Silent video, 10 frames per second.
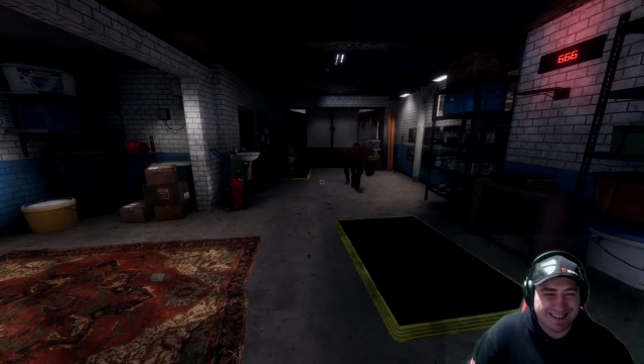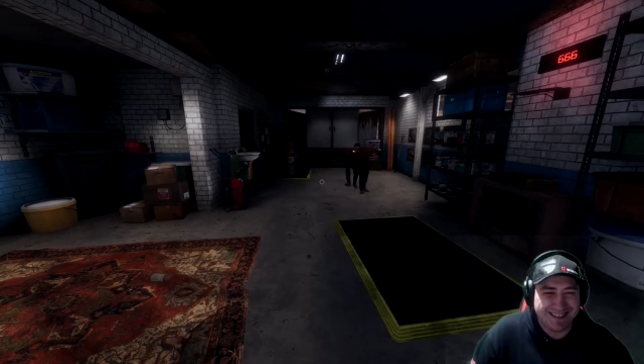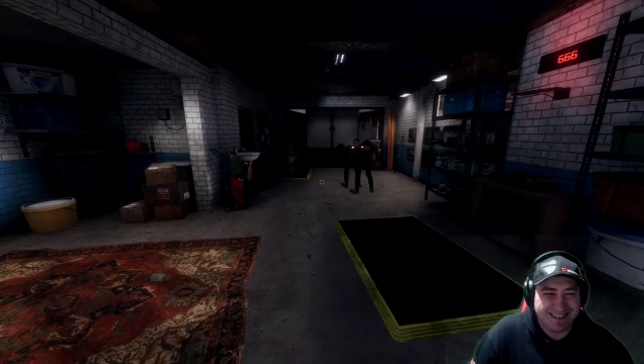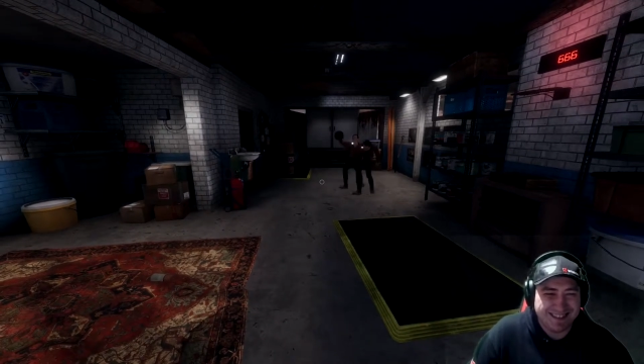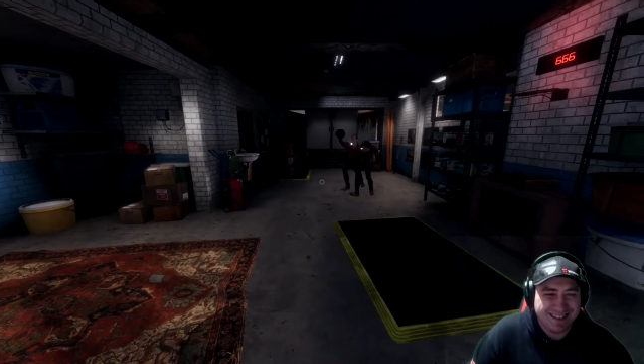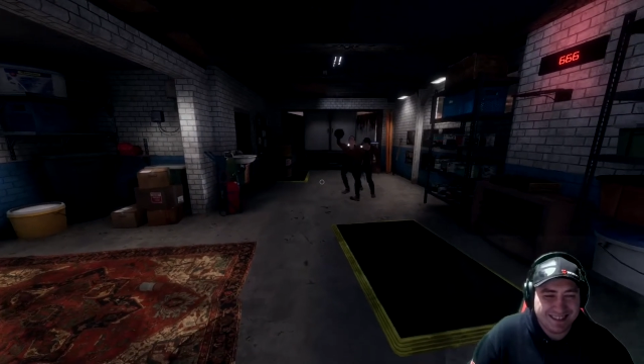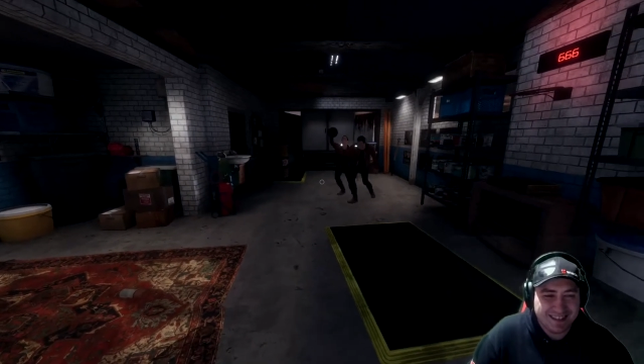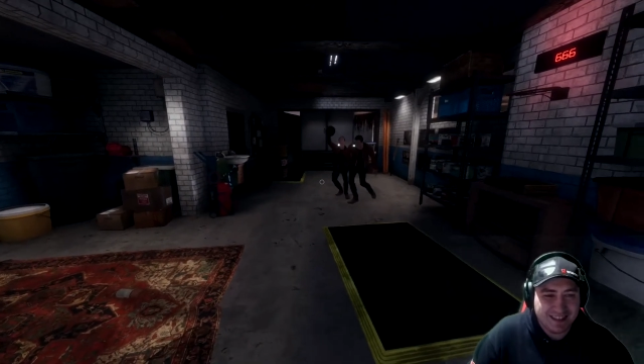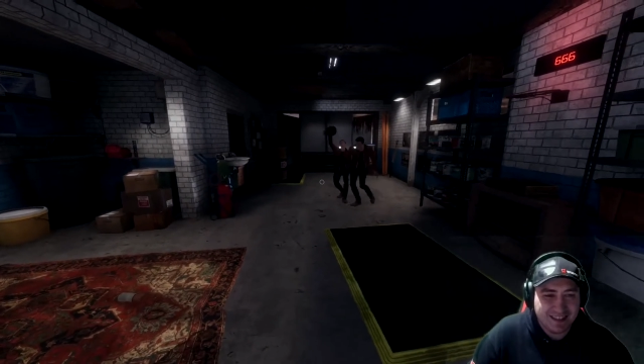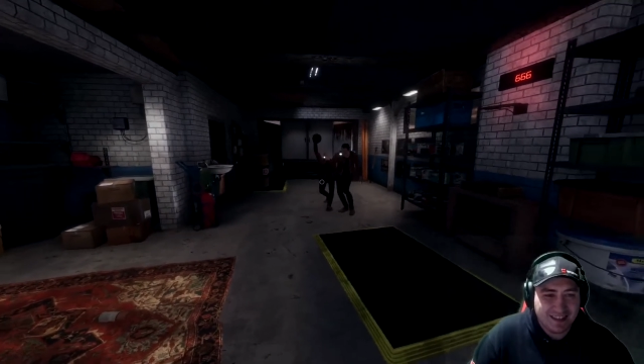think that was
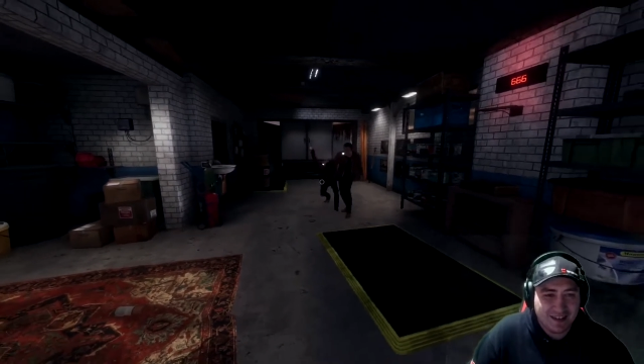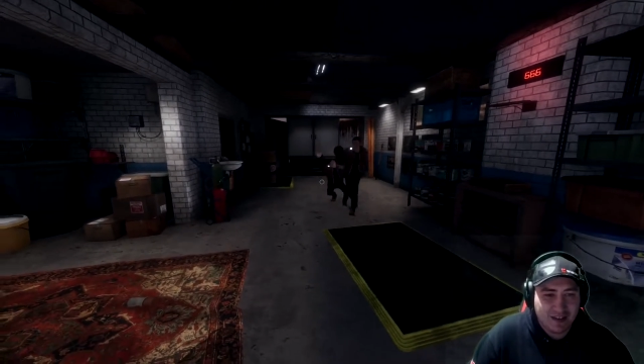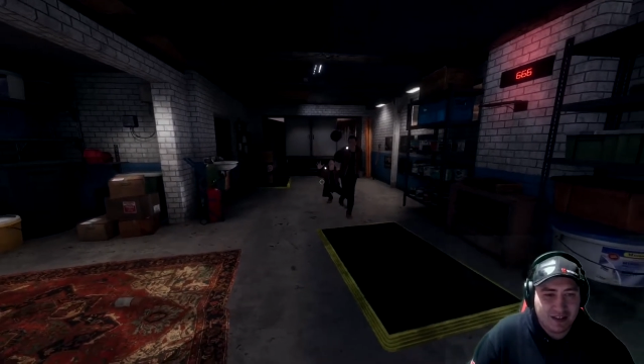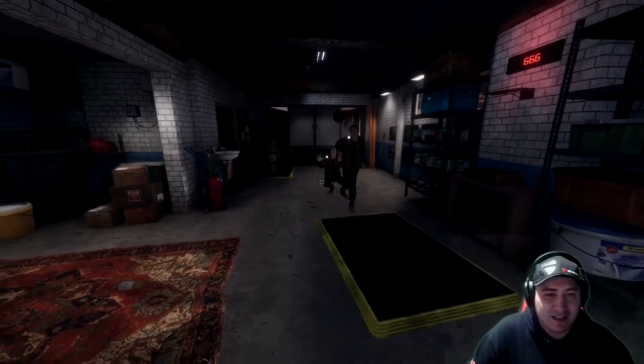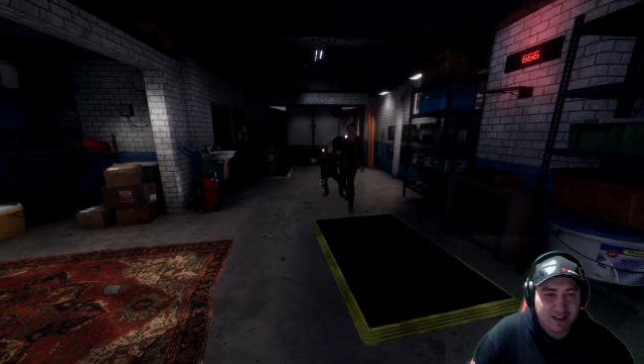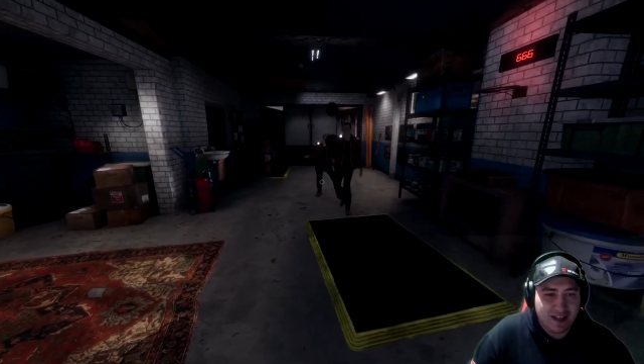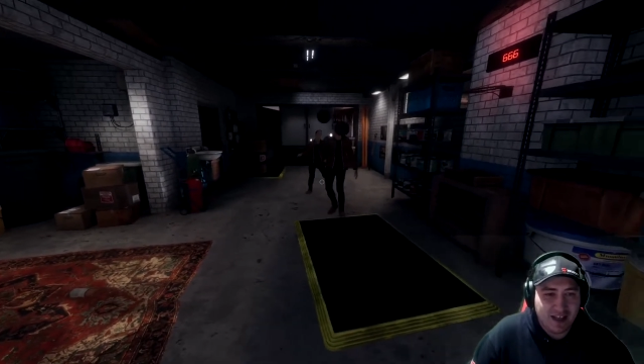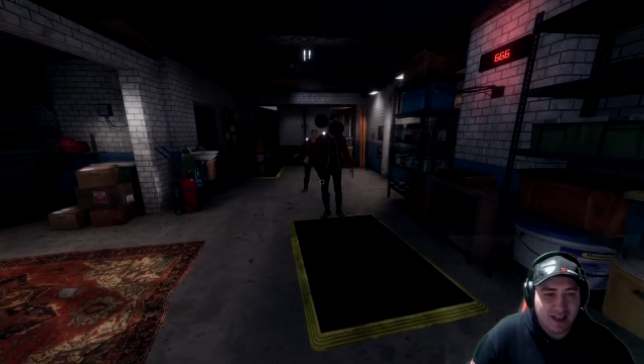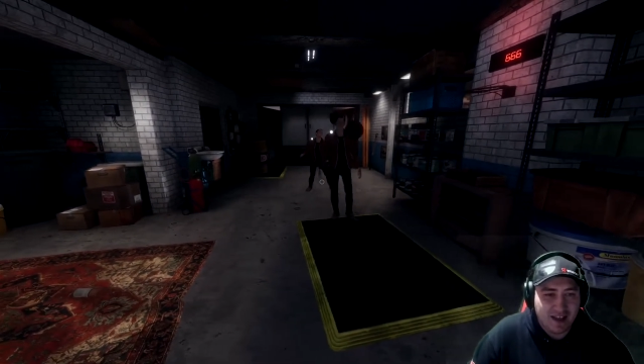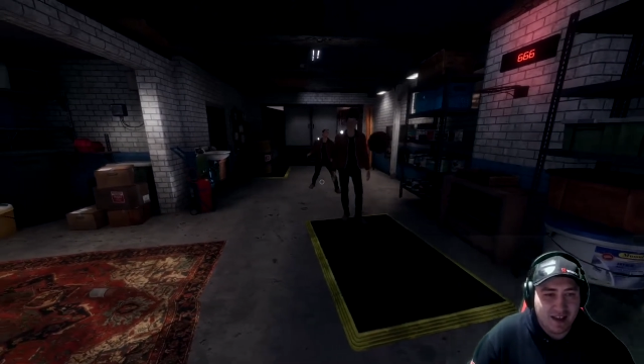a double.
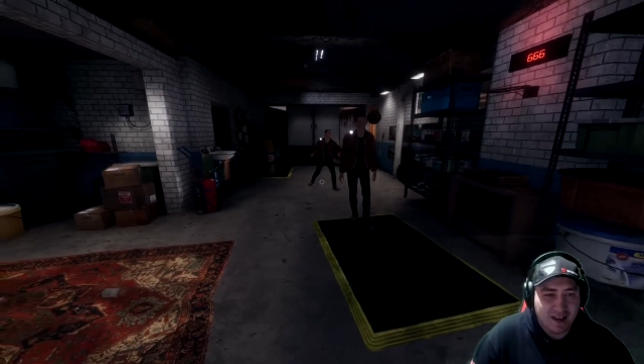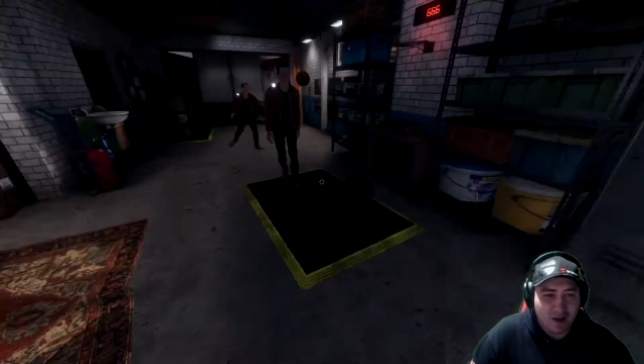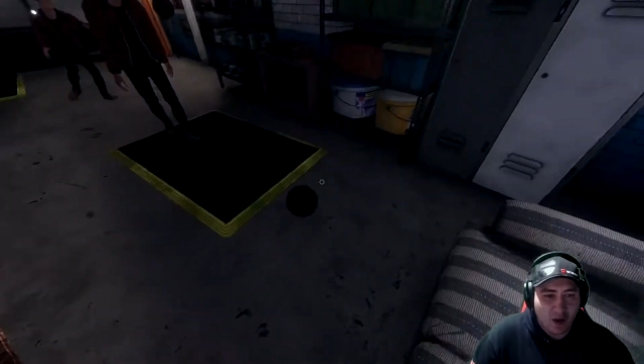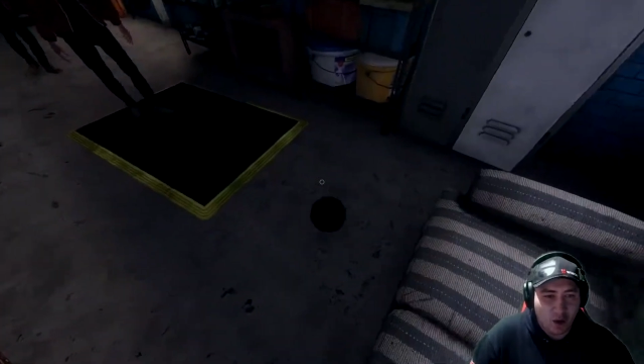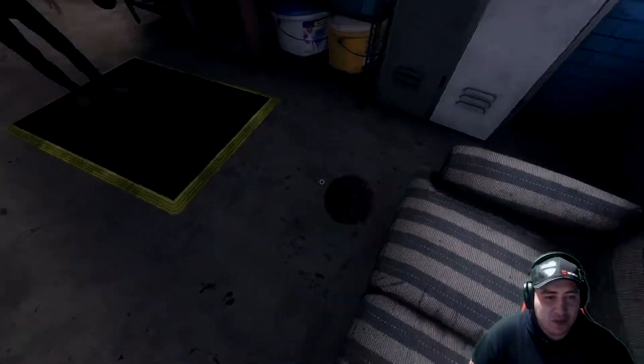Oh,